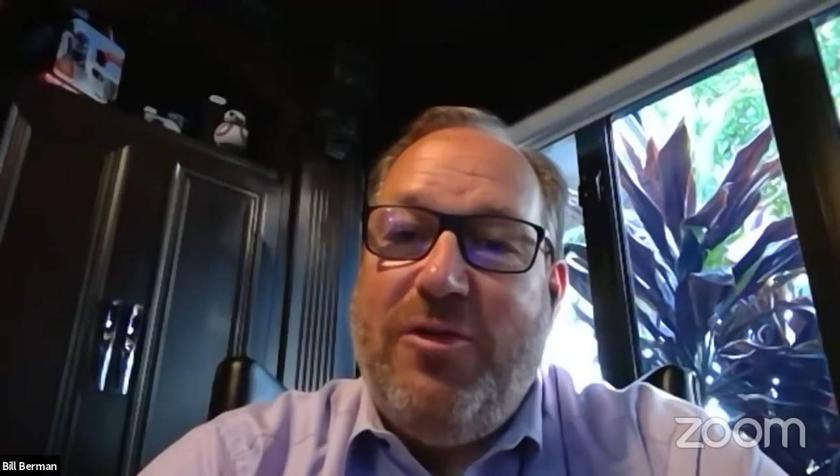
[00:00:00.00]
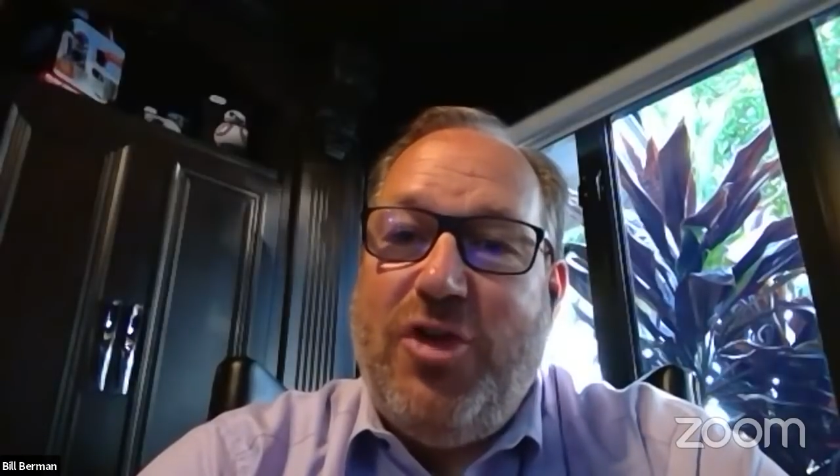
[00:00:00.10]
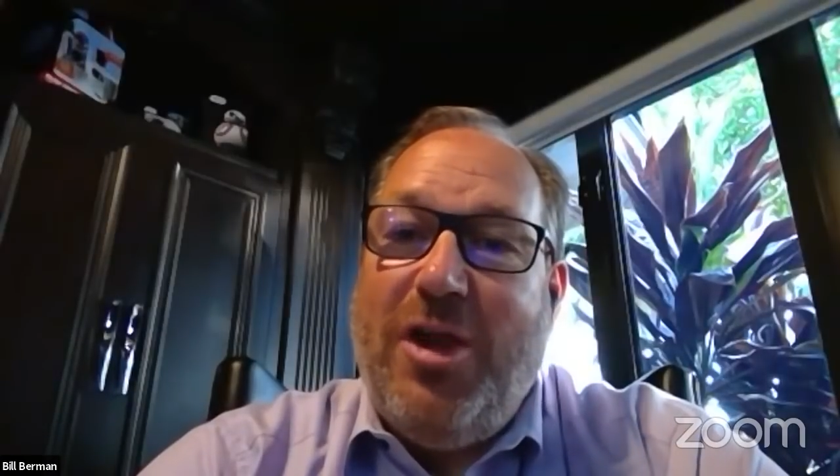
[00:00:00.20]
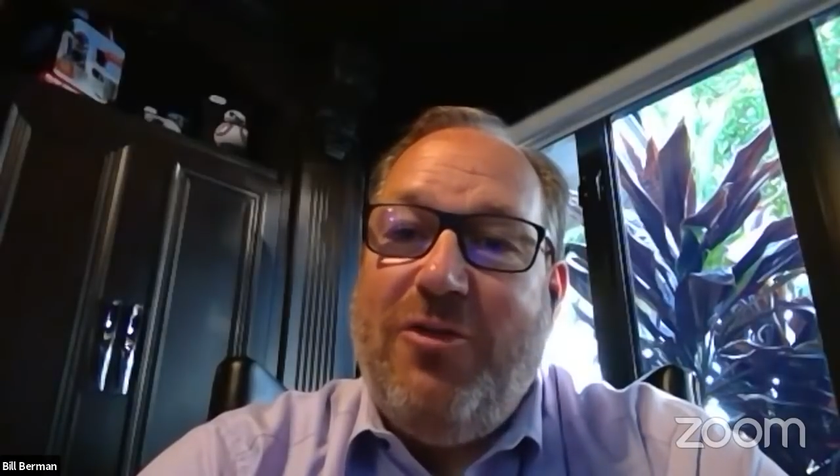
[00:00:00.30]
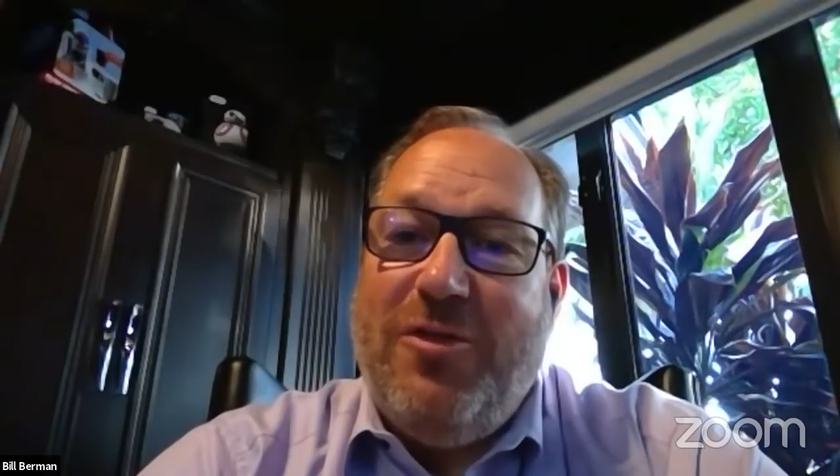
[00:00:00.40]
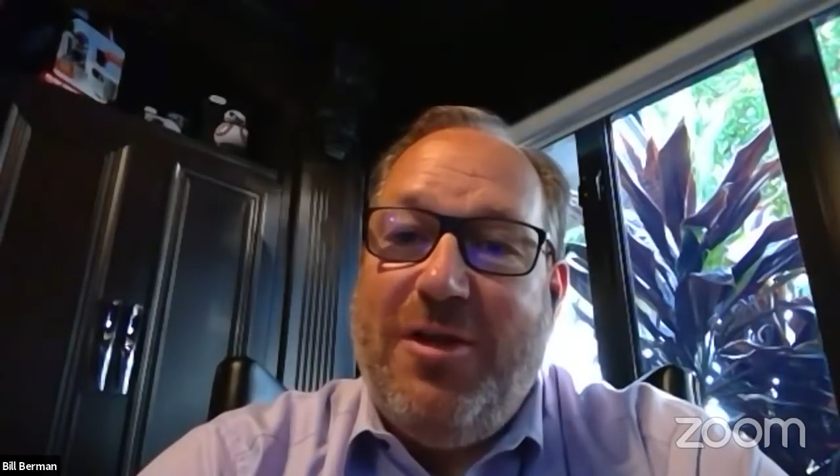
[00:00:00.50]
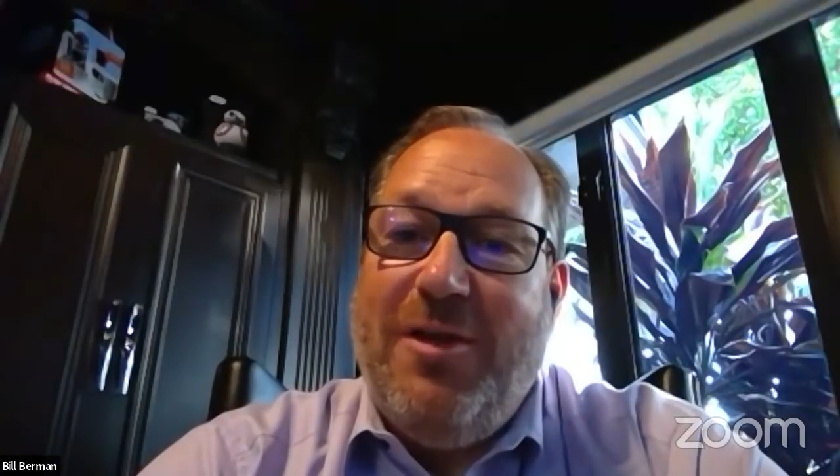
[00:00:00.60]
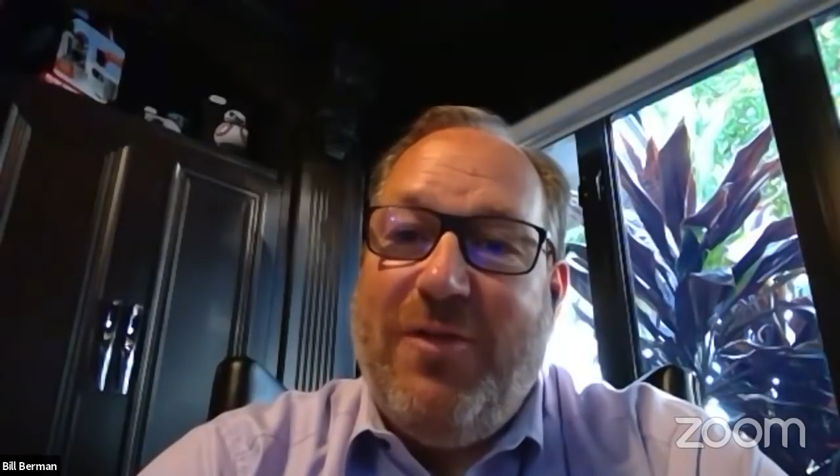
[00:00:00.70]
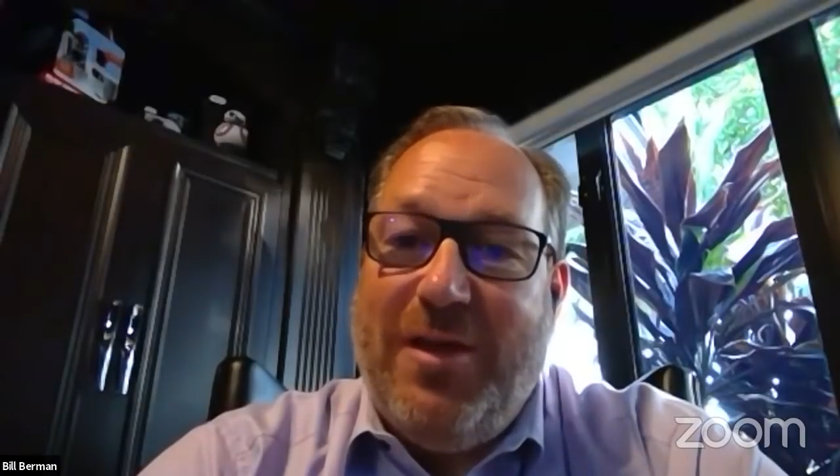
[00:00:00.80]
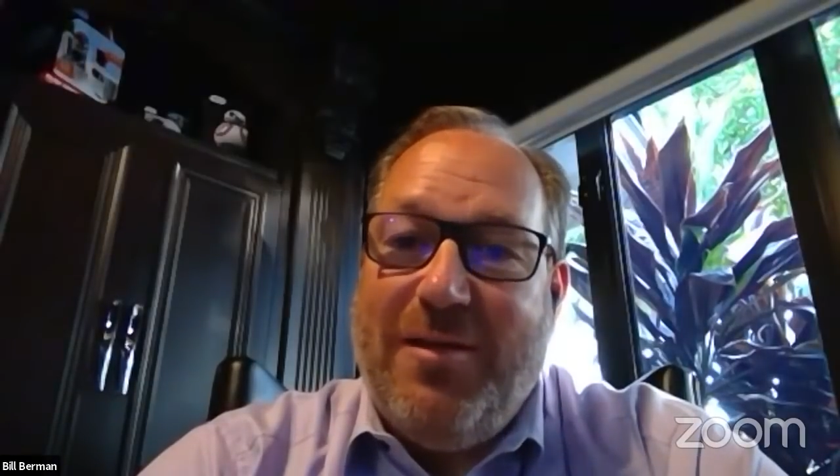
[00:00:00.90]
have changed
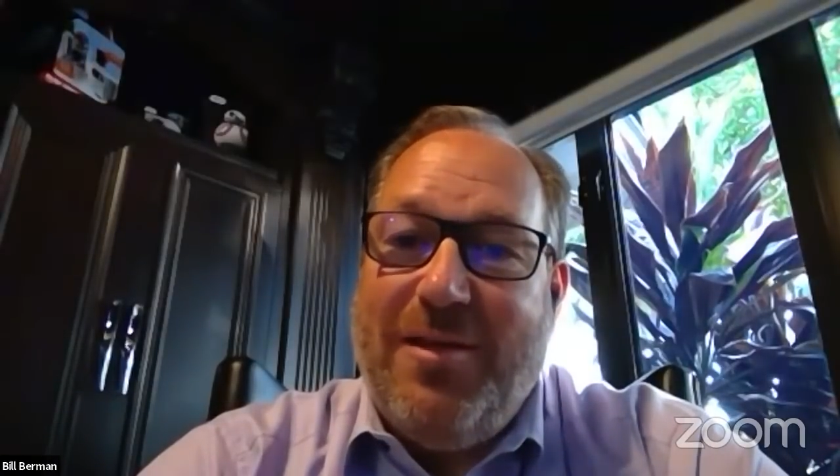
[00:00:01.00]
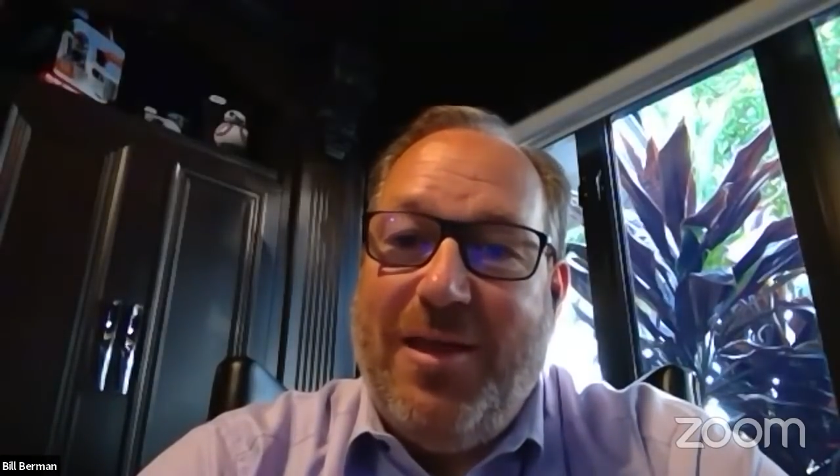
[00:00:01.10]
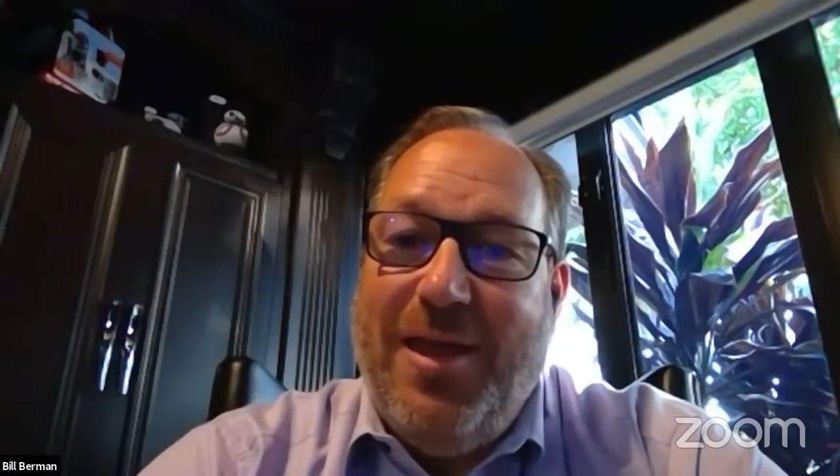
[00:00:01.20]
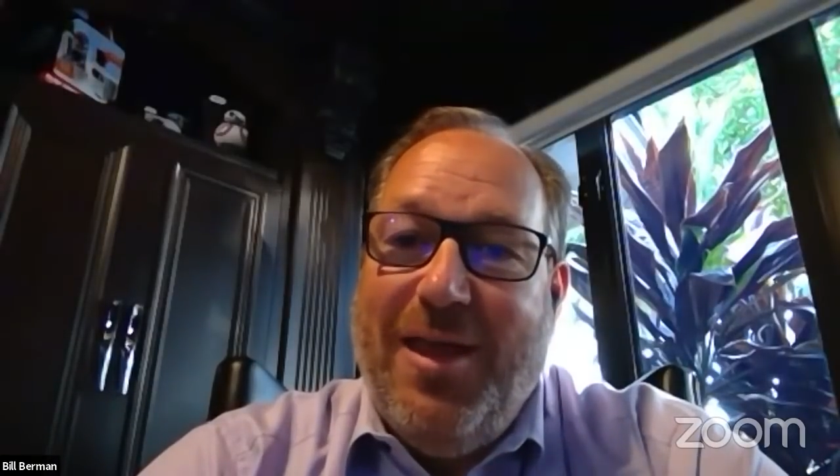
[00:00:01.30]
significantly.